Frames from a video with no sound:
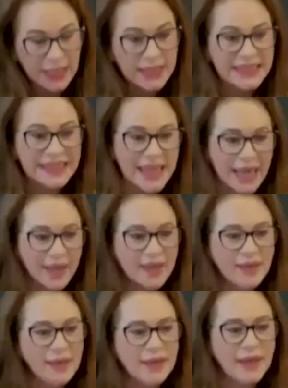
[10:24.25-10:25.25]

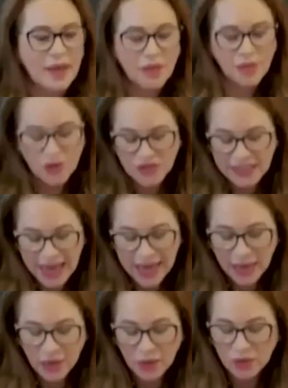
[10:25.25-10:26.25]
Second, the
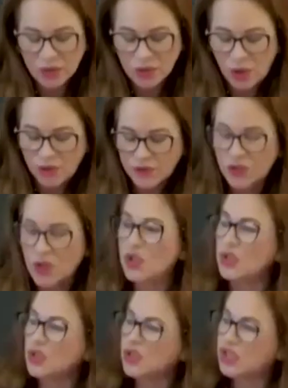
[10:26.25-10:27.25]
cycles of
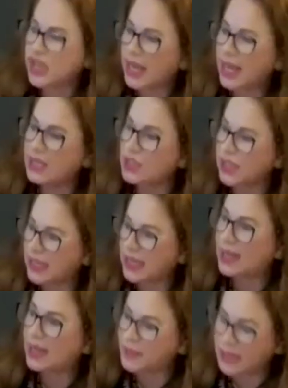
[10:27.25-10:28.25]
social change and
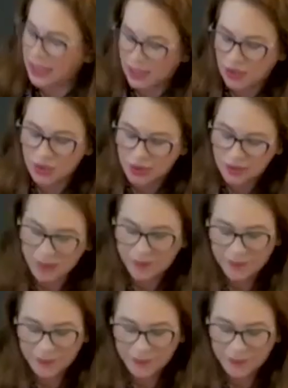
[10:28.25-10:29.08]
adaptation.